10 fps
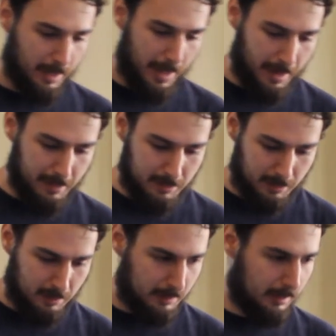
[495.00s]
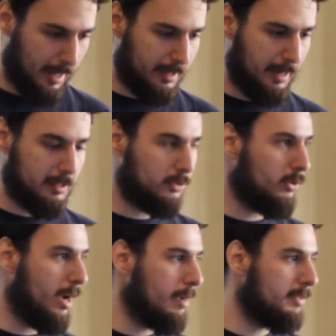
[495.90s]
And like I
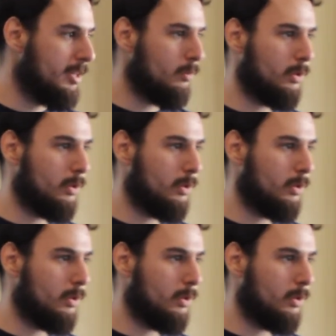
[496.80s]
described,